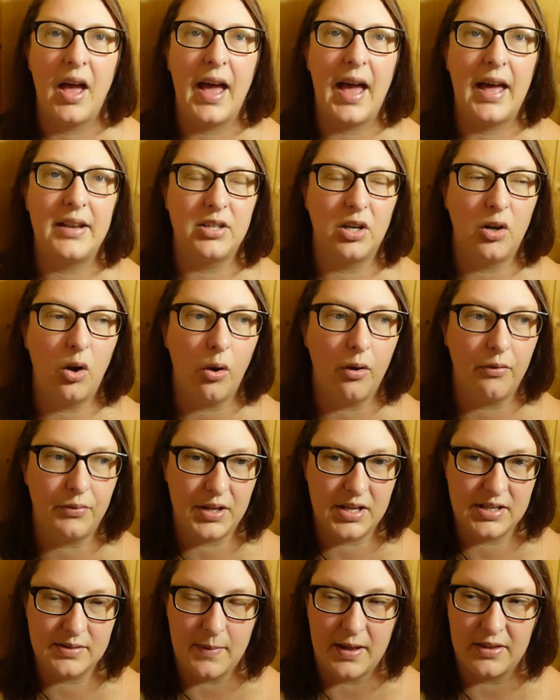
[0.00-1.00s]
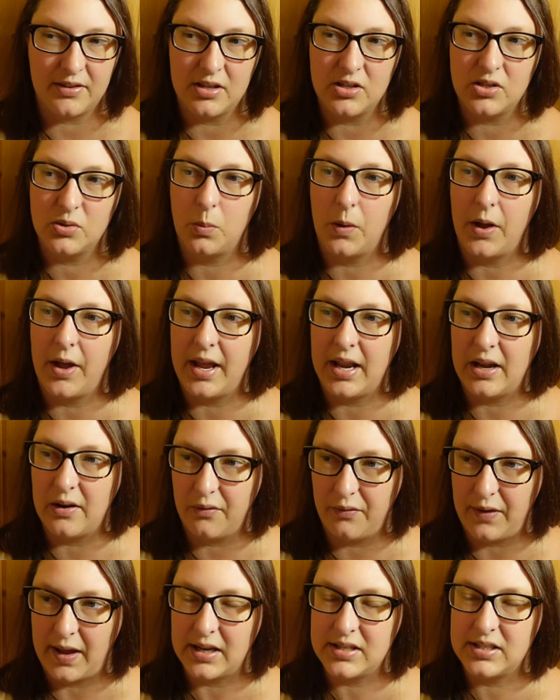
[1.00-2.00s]
And a lot of these methods were
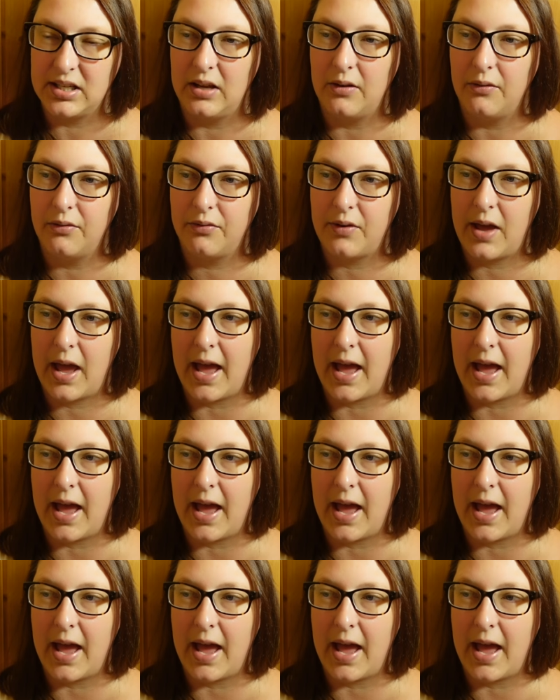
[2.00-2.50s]
ineffective